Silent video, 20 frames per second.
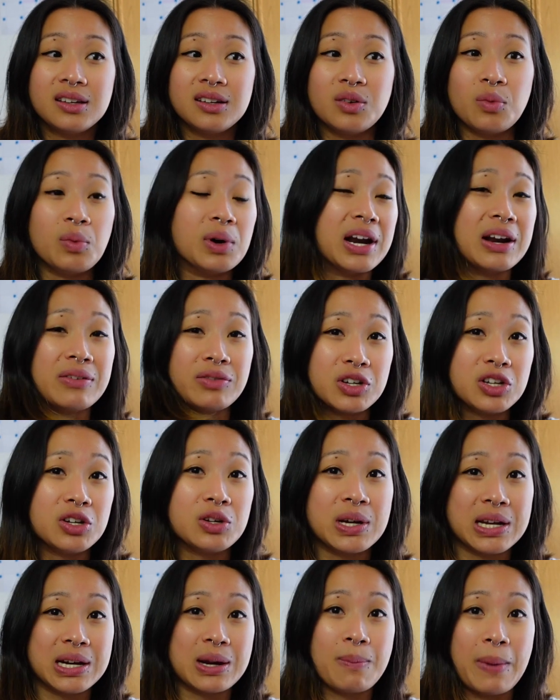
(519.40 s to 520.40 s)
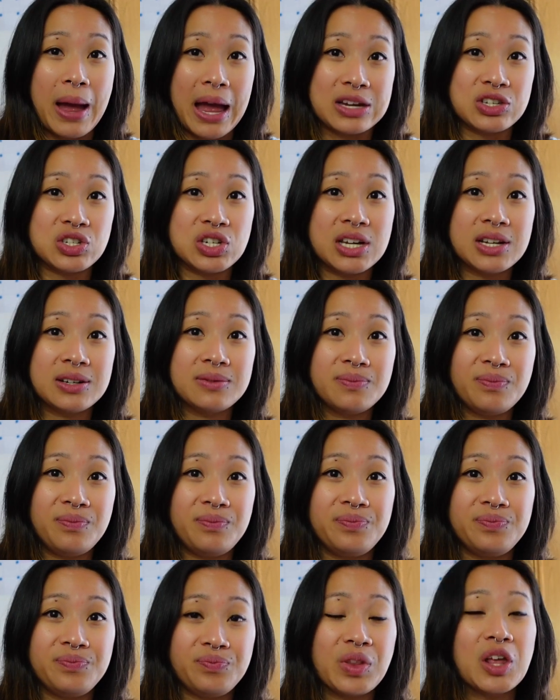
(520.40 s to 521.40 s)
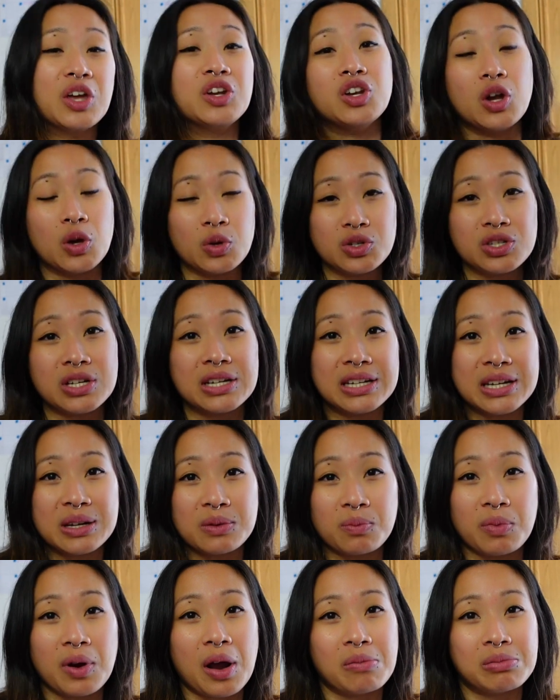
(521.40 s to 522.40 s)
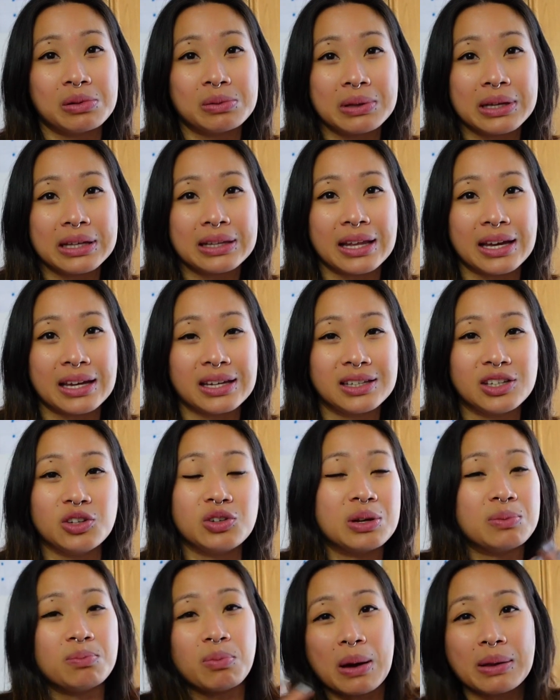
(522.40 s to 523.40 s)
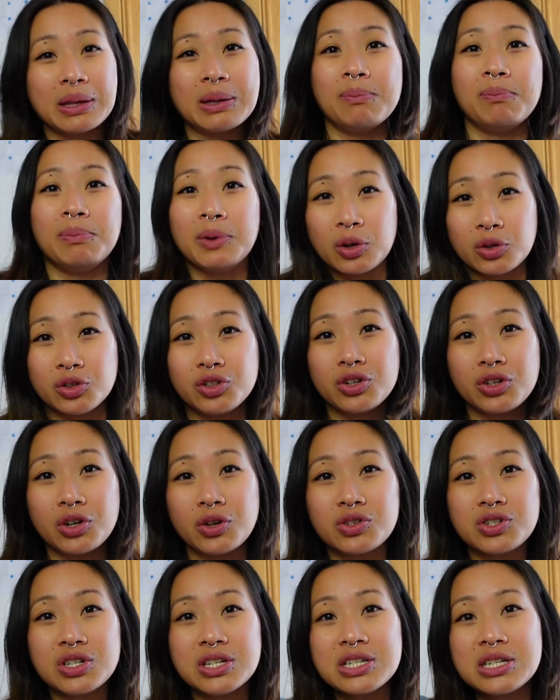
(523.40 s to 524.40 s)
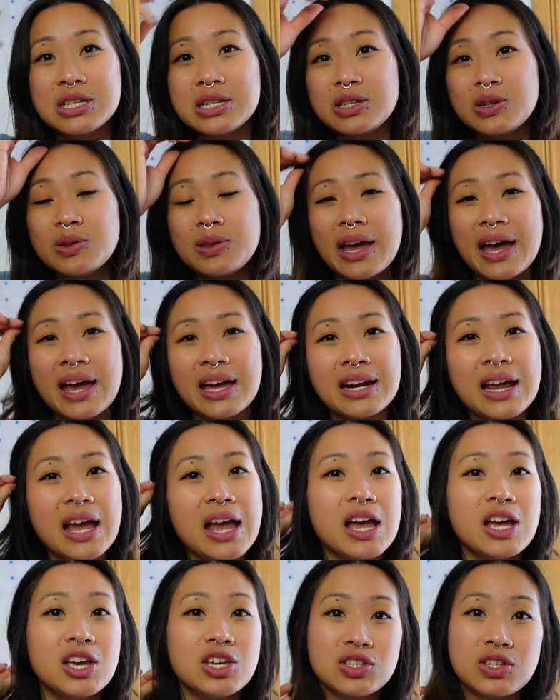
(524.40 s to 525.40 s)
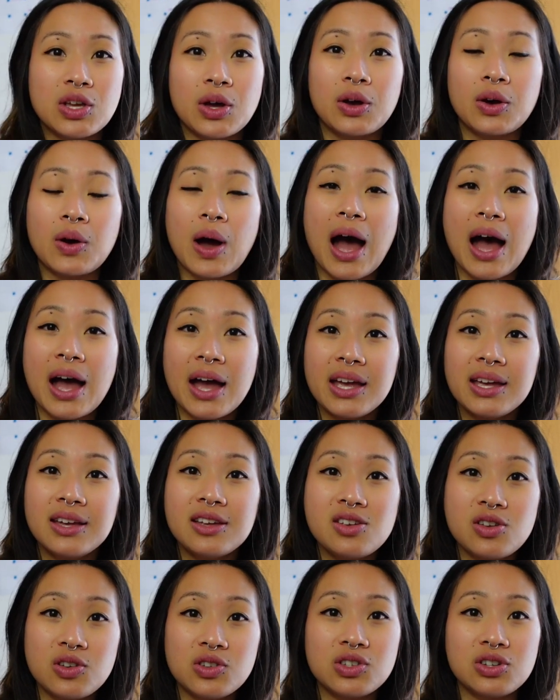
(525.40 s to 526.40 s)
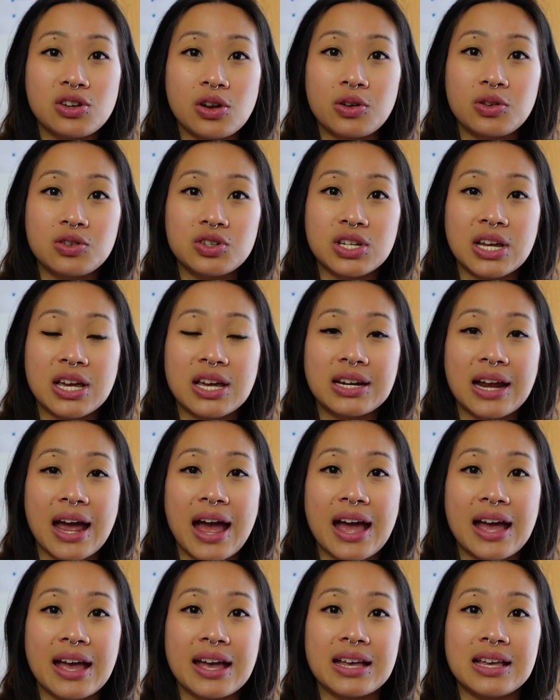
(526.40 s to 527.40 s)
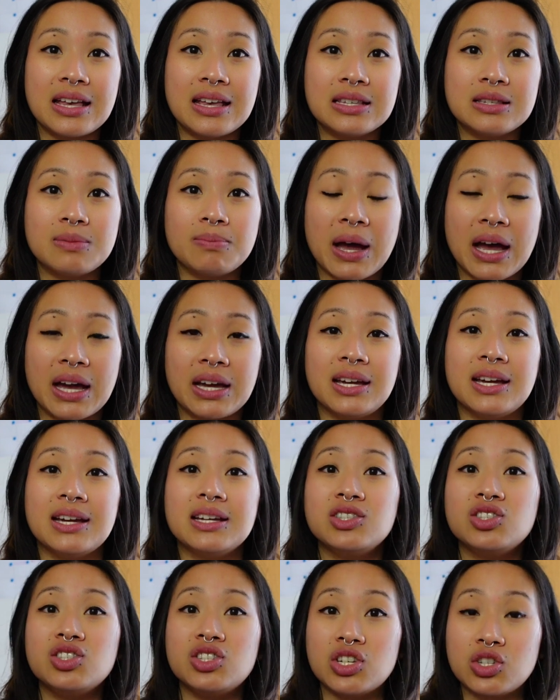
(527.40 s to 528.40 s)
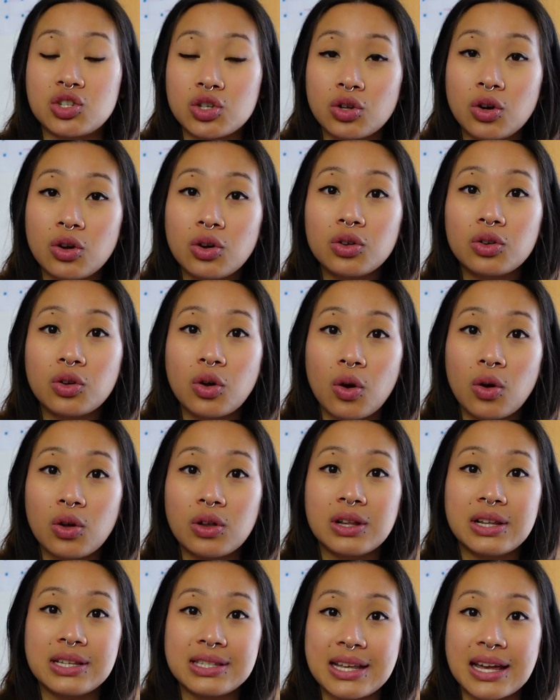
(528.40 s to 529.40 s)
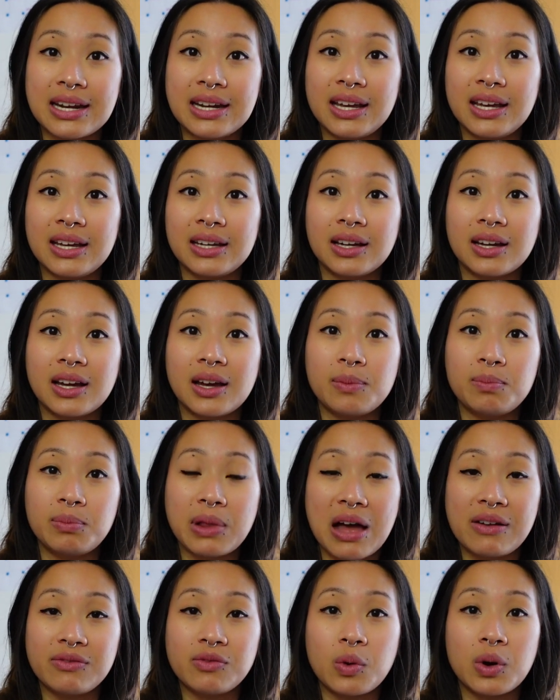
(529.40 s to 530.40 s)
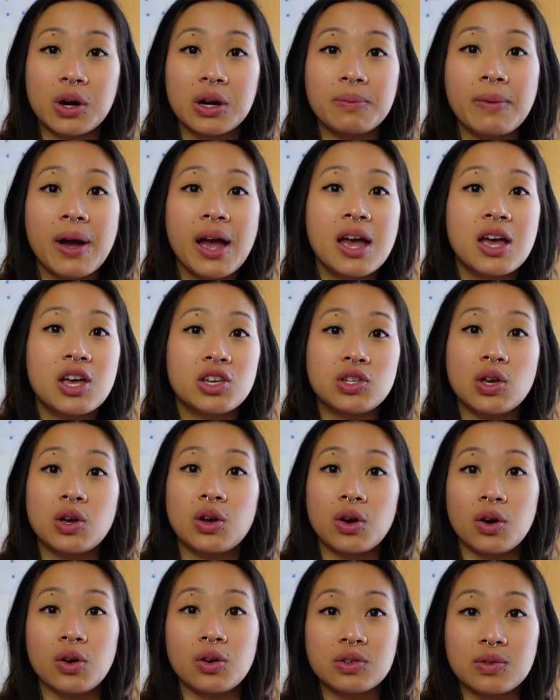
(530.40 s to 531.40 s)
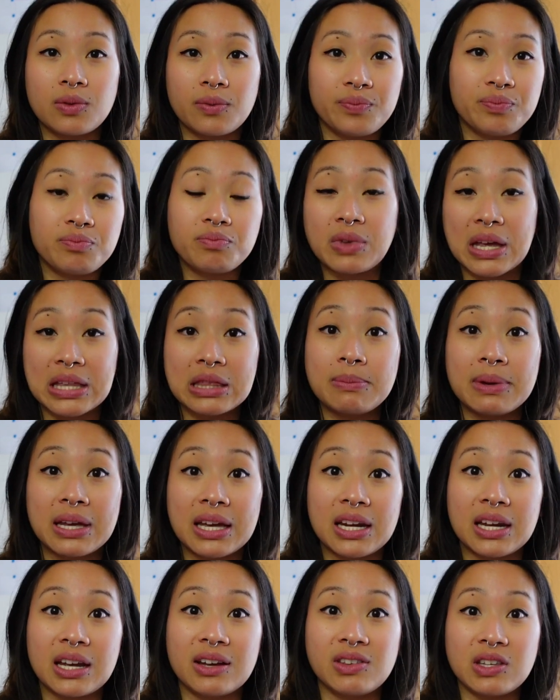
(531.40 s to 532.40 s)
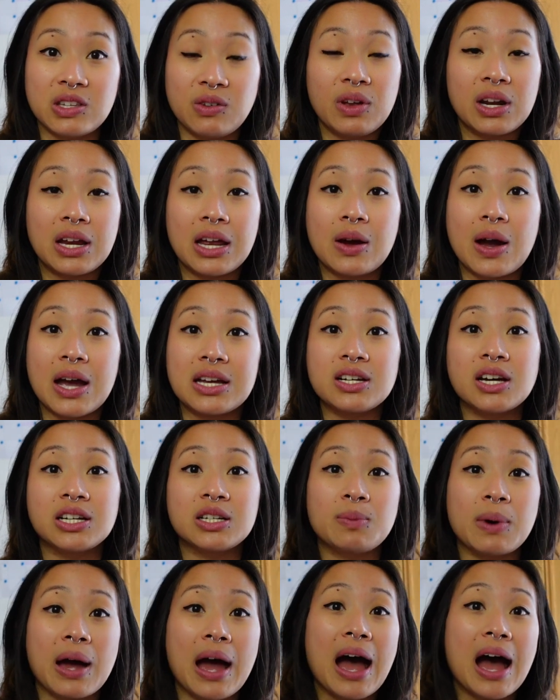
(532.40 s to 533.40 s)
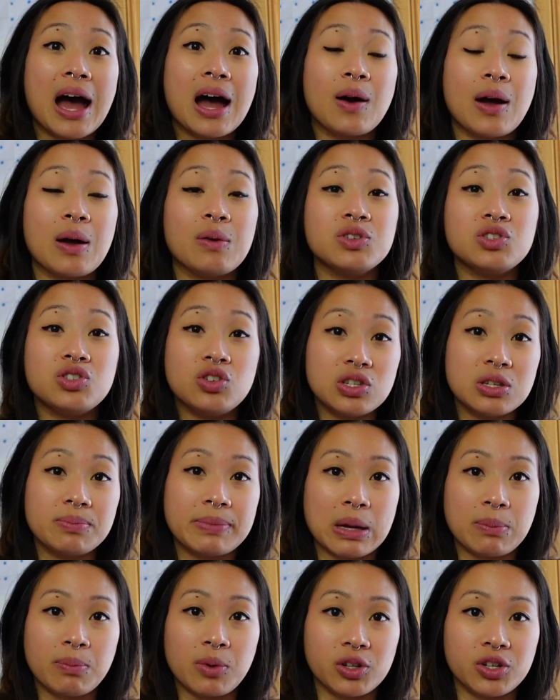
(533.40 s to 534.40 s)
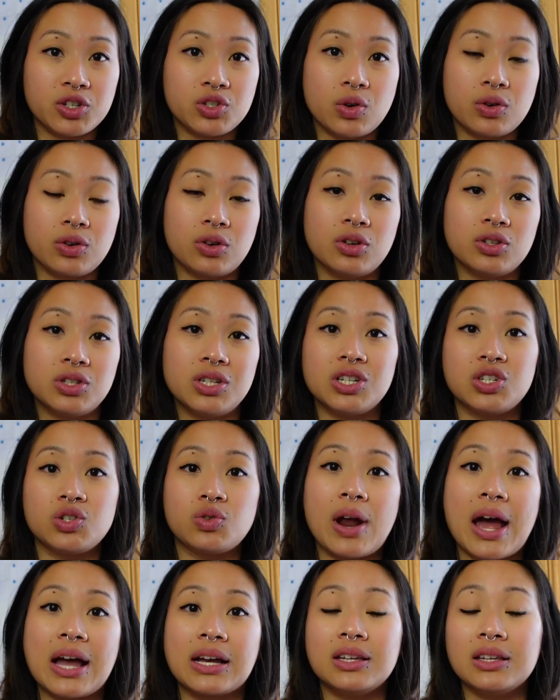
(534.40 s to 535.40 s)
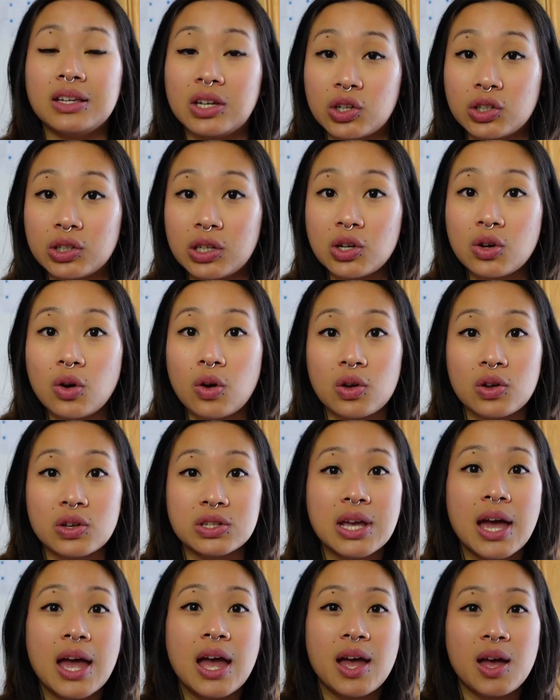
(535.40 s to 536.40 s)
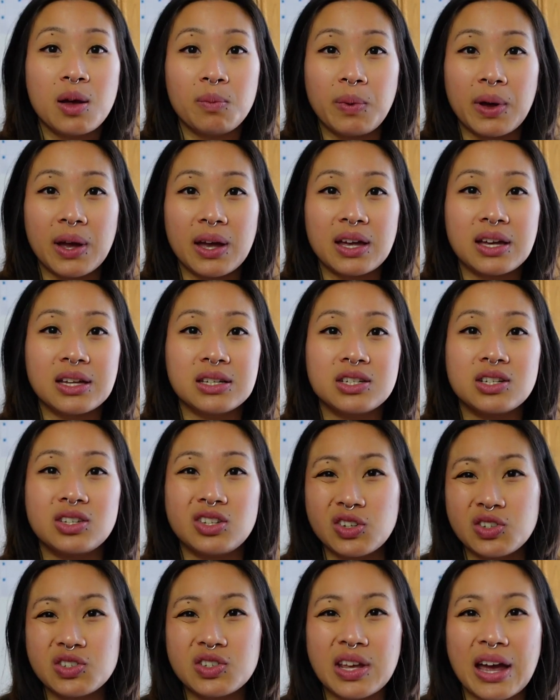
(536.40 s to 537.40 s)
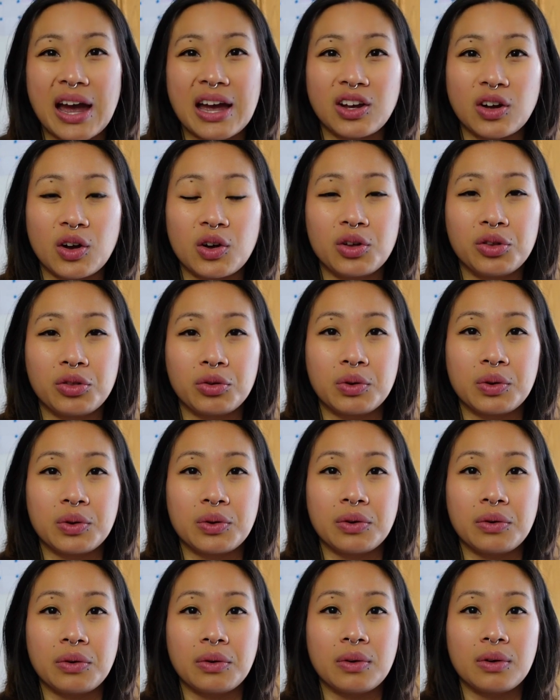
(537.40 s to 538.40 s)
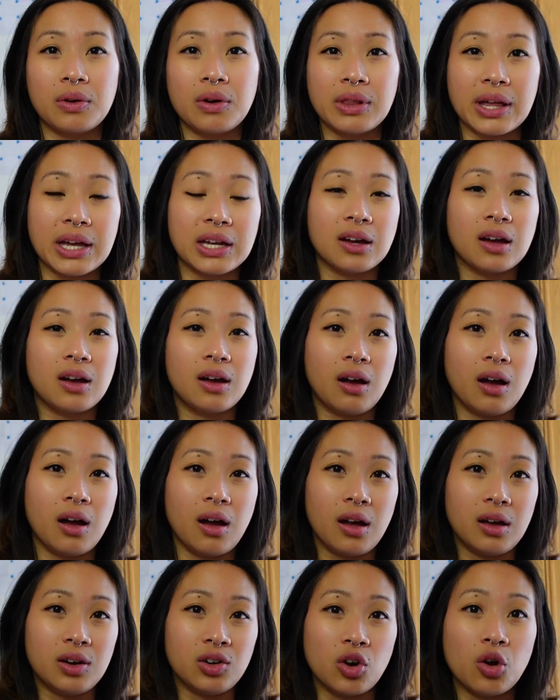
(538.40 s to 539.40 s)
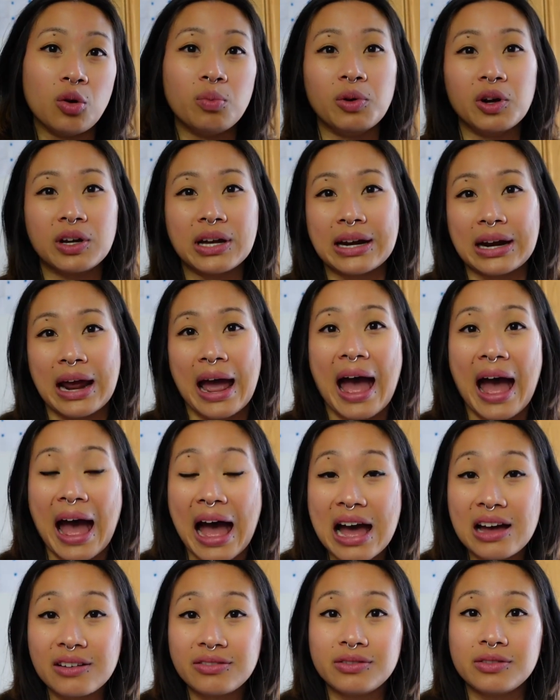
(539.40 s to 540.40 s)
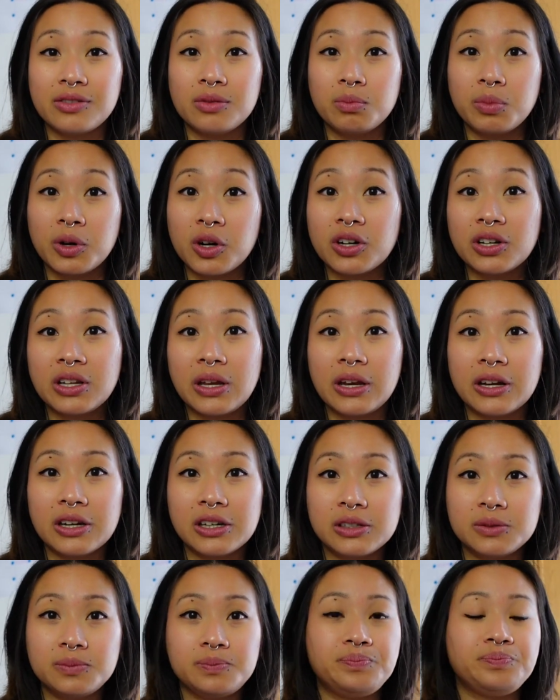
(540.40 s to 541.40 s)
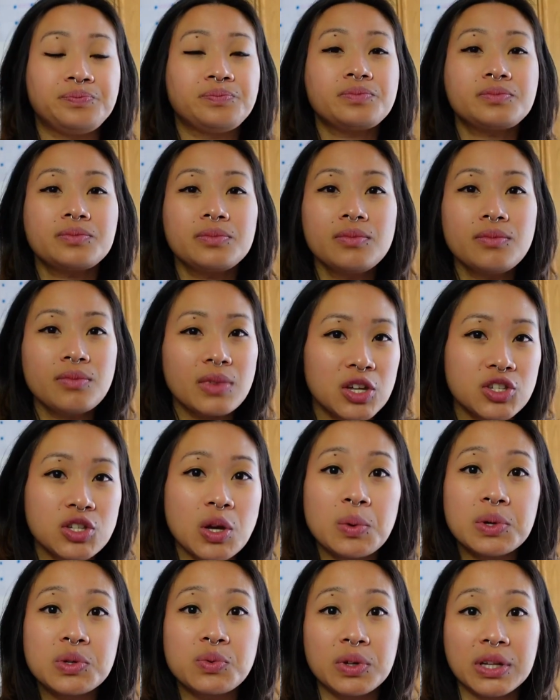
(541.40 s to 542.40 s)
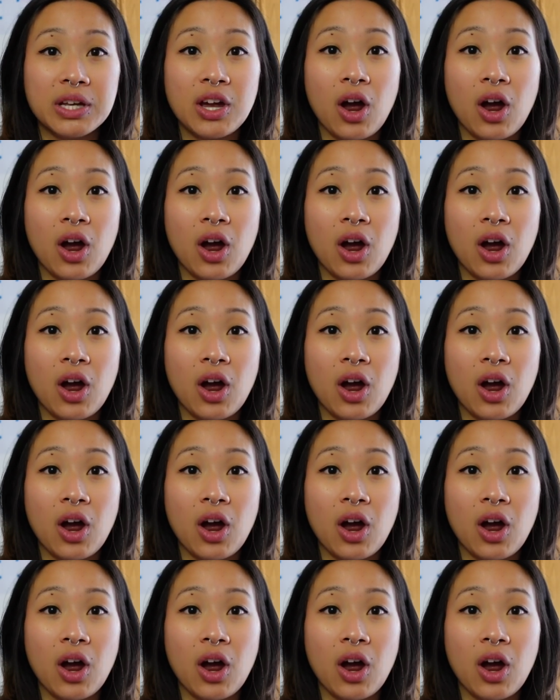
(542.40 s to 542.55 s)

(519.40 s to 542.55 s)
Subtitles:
whatever you can imagine, Notion can probably you can probably build your Notion to do that. So I use Notion as my digital goal setting platform. So in the beginning of this video, I talked about how I was using my bullet journal to track yearly goals, but usually I go through like a notebook and a half per year. So it was really